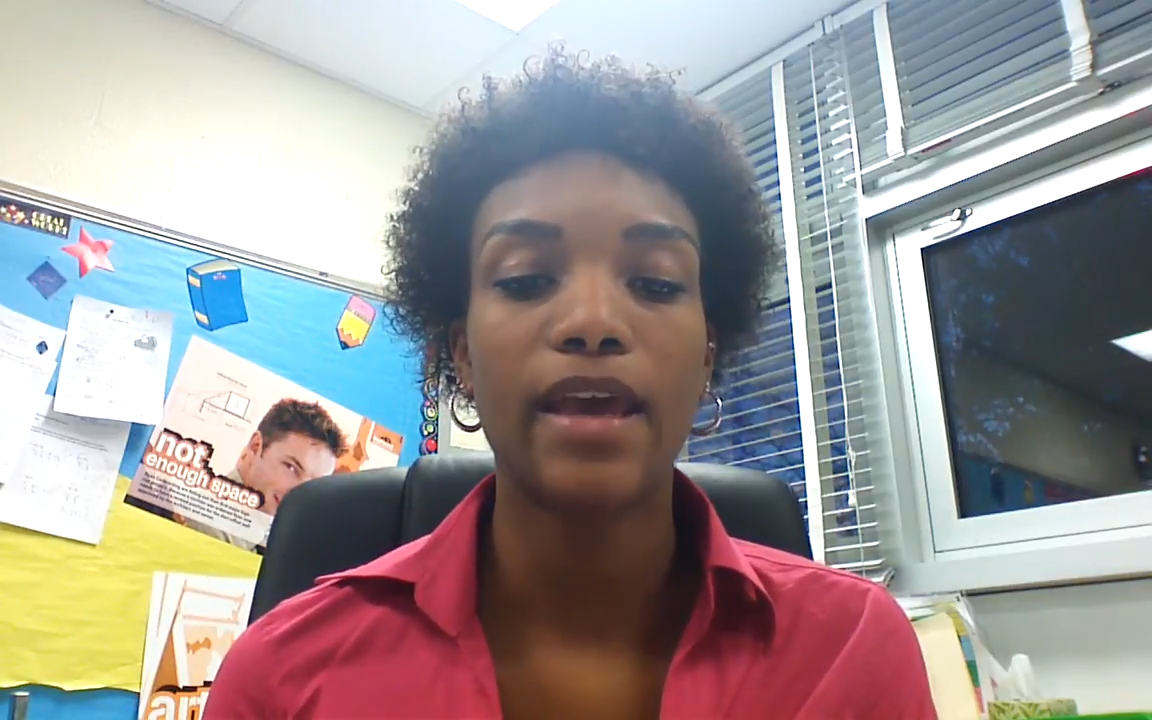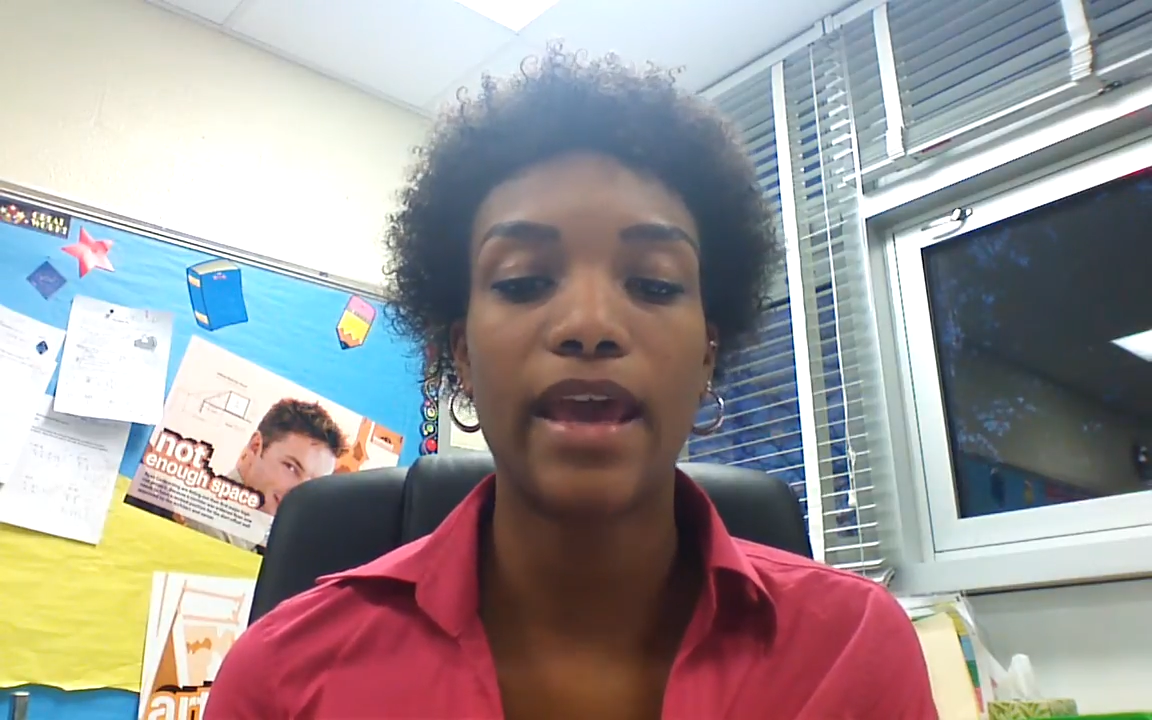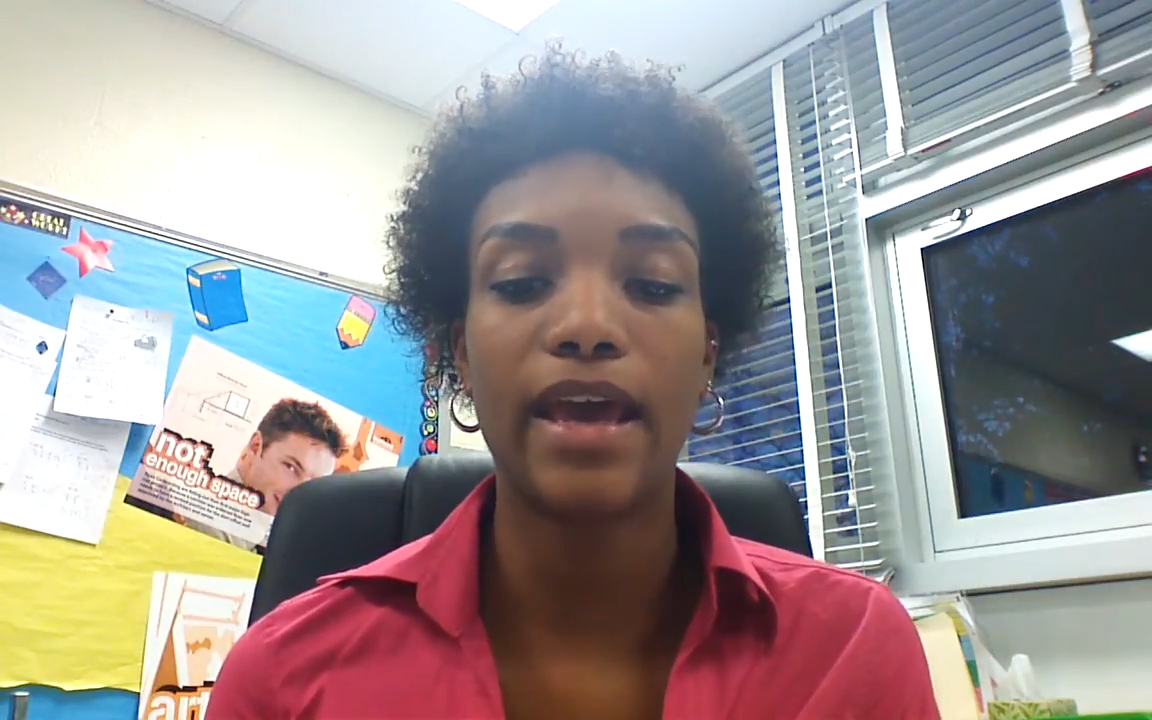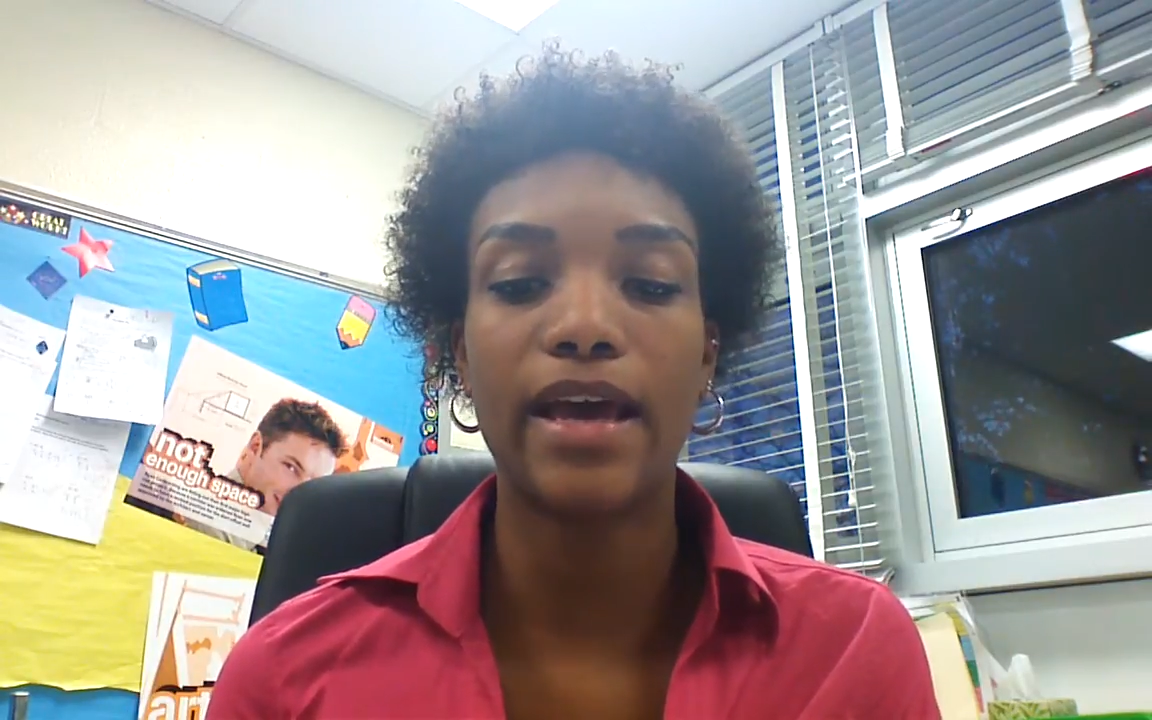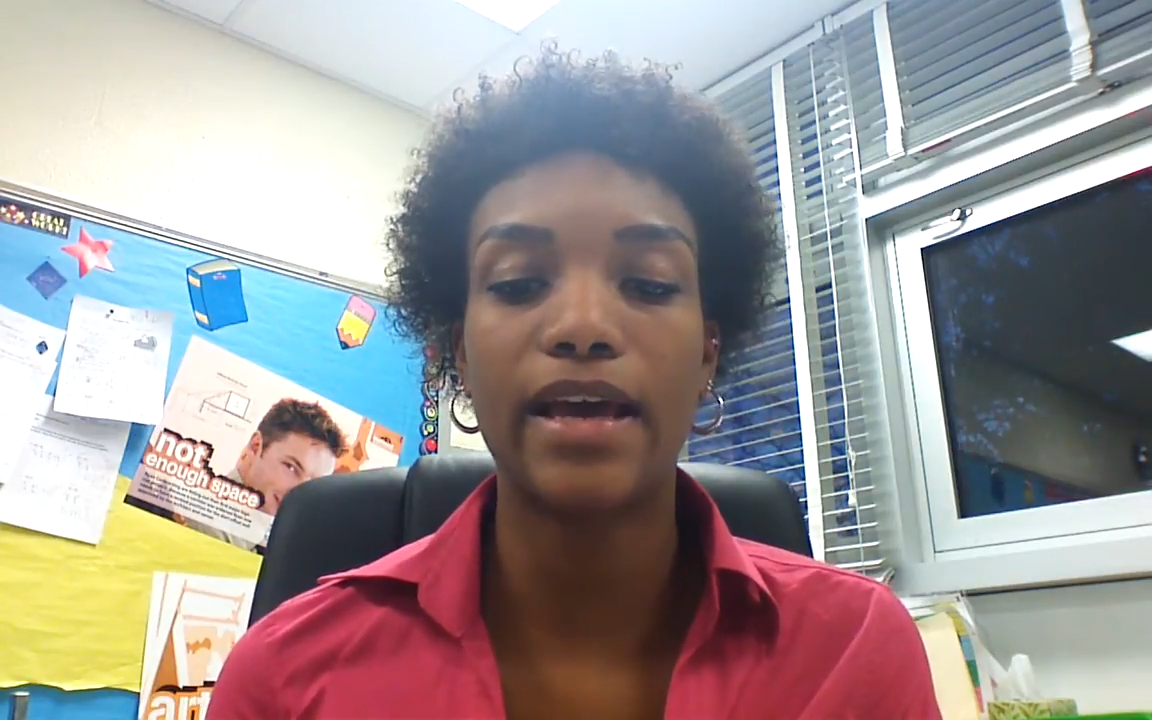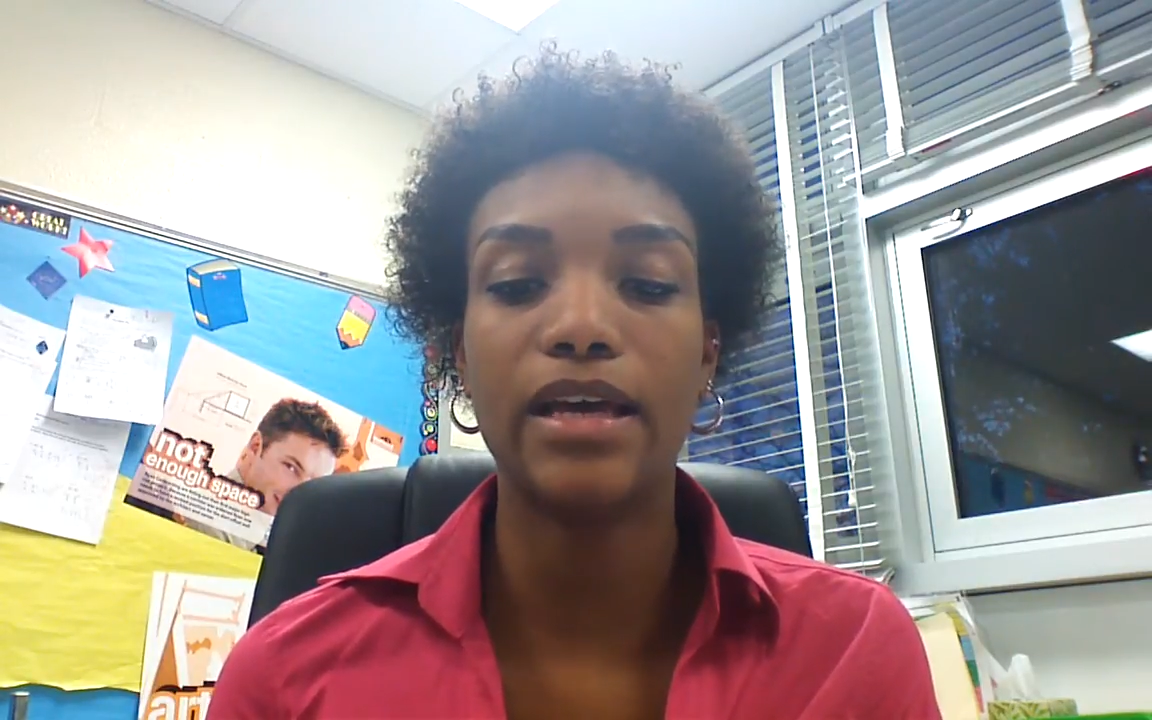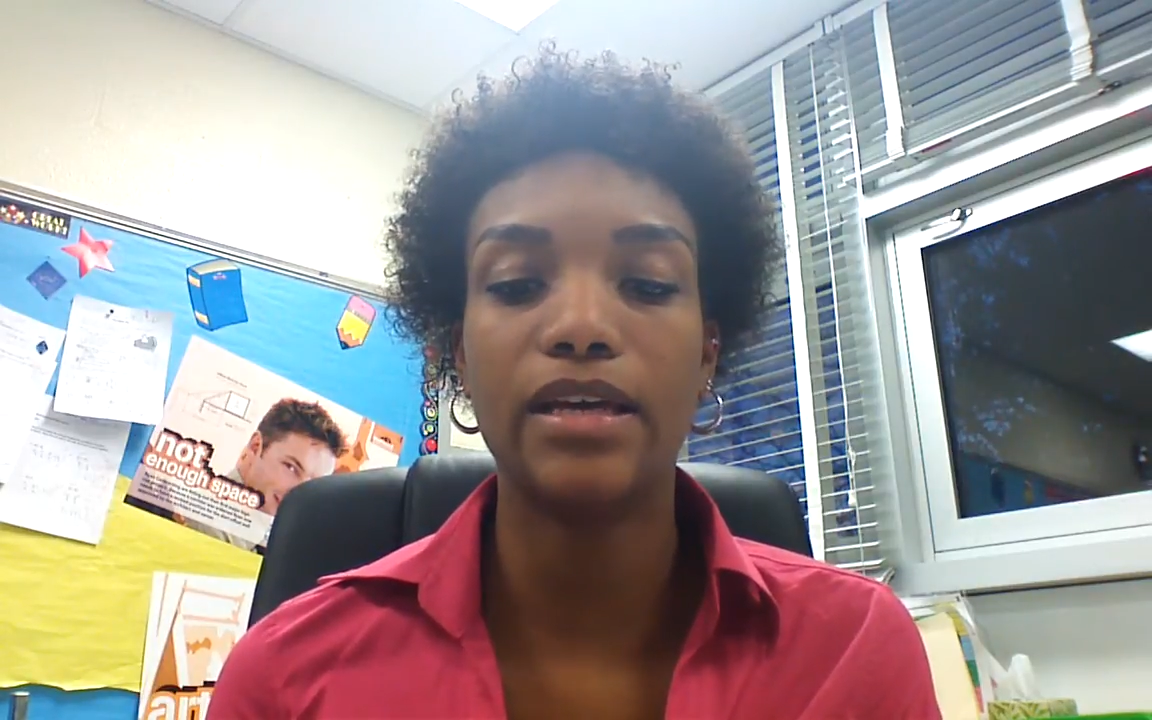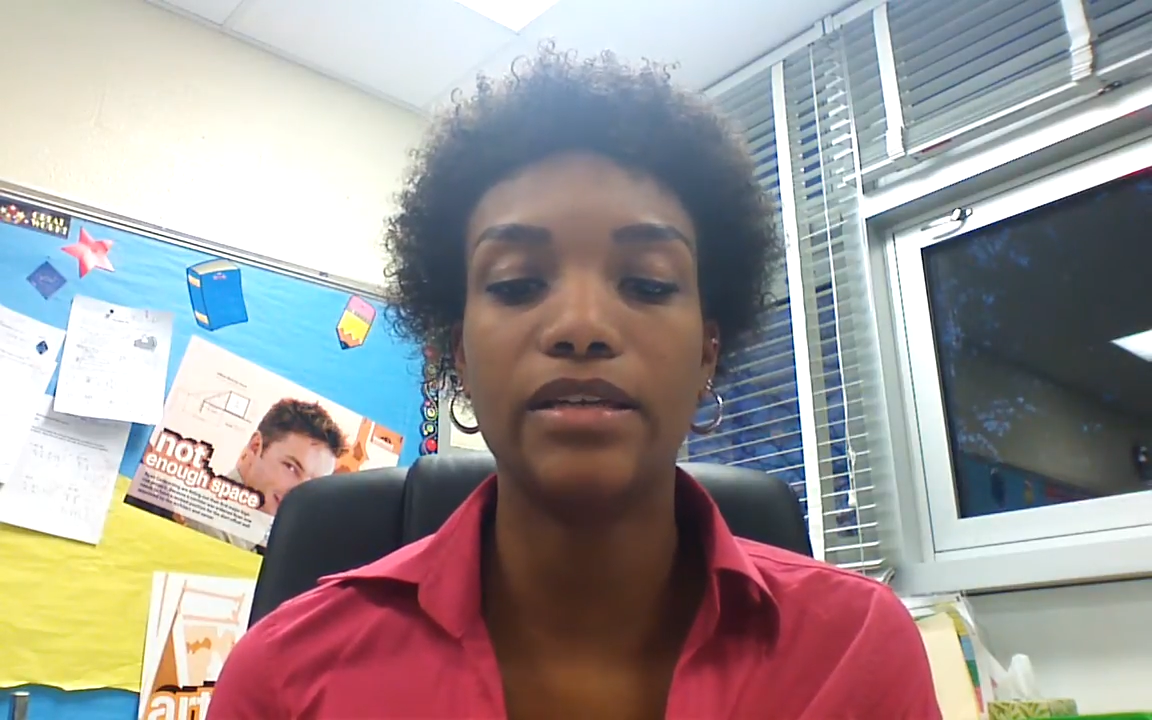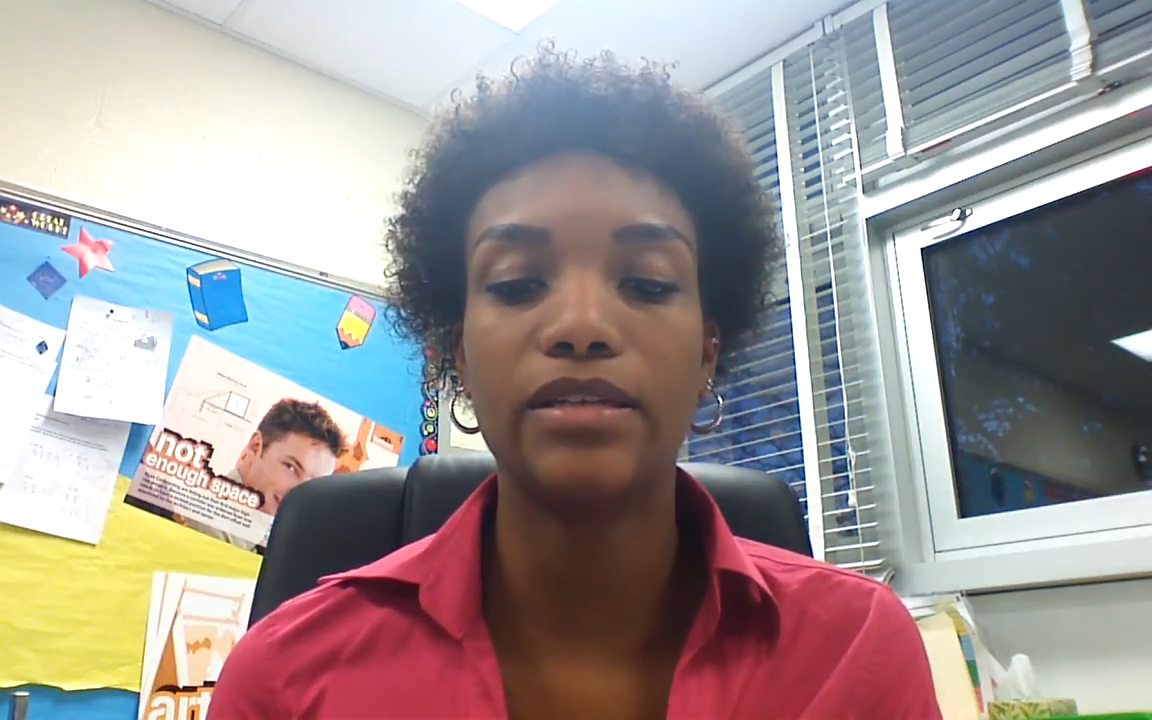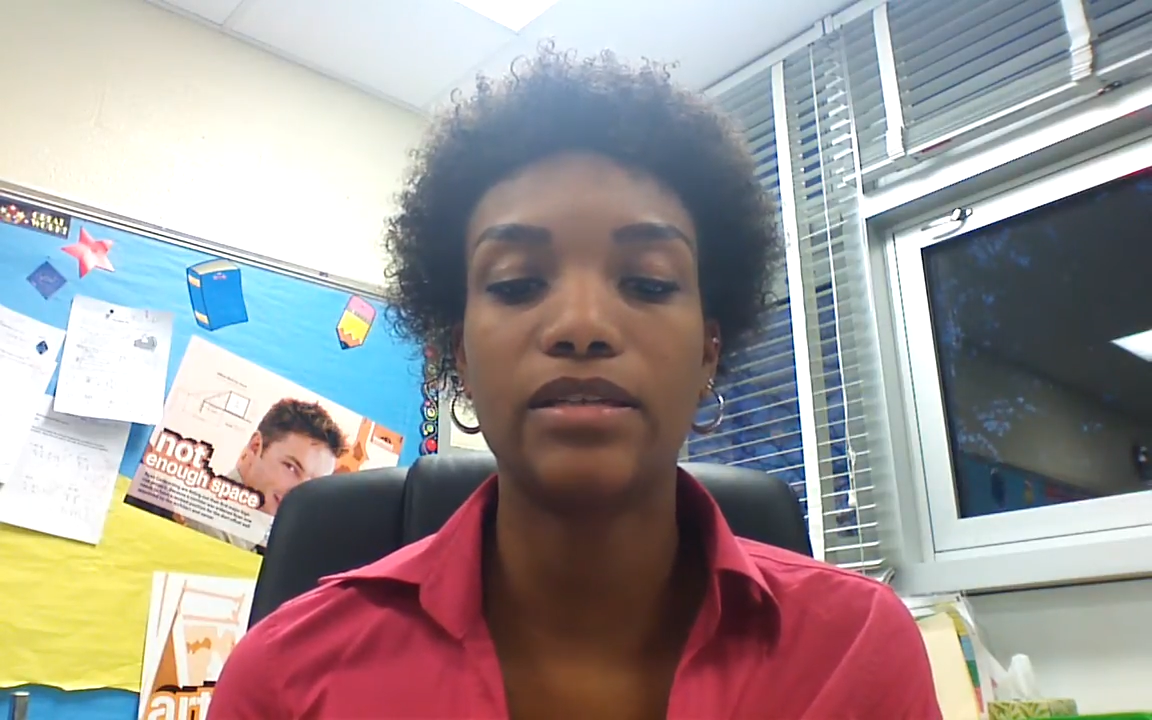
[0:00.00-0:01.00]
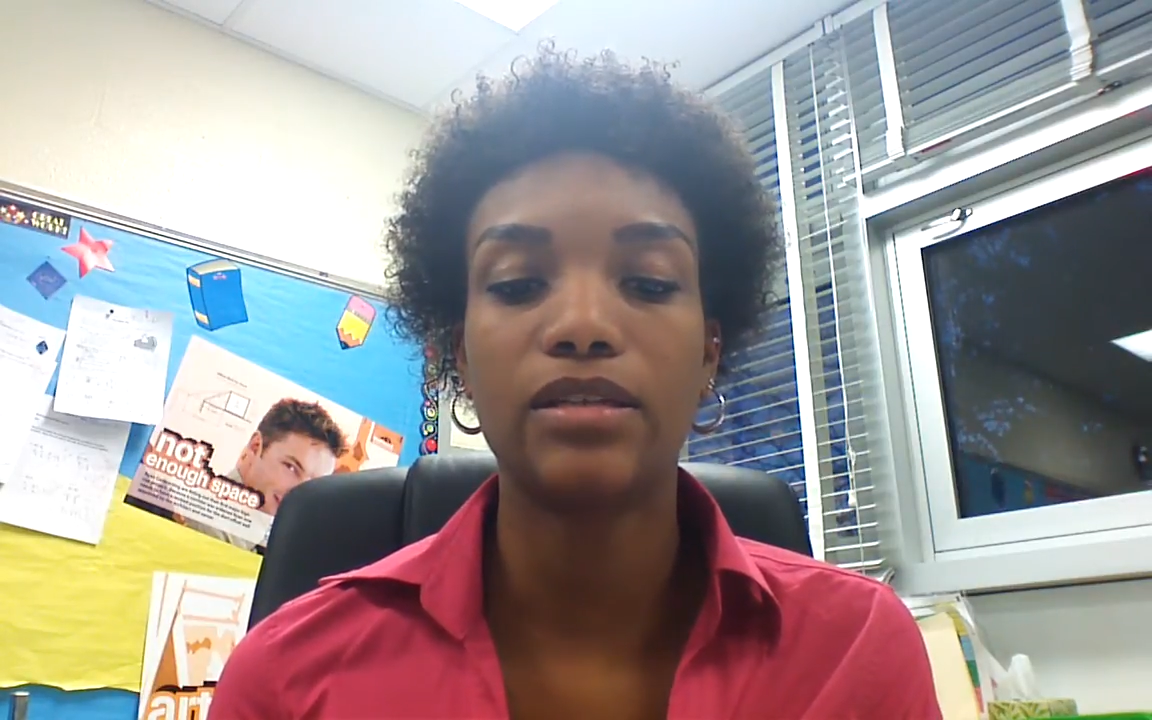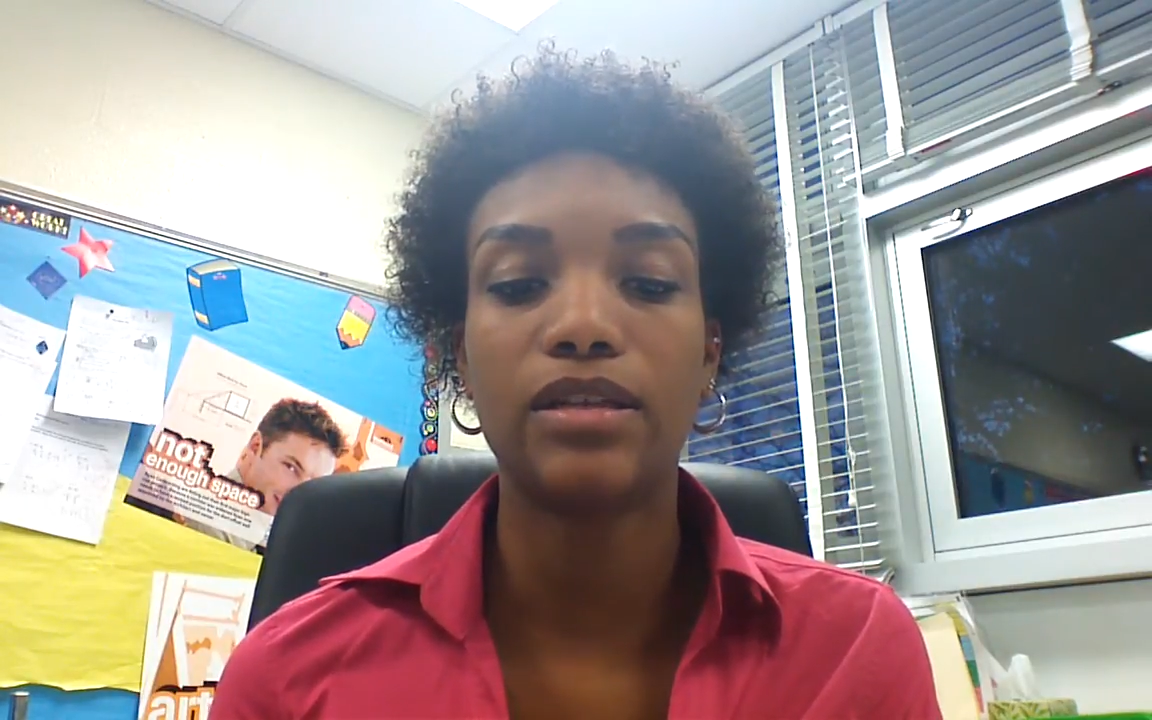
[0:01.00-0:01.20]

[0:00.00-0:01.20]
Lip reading: And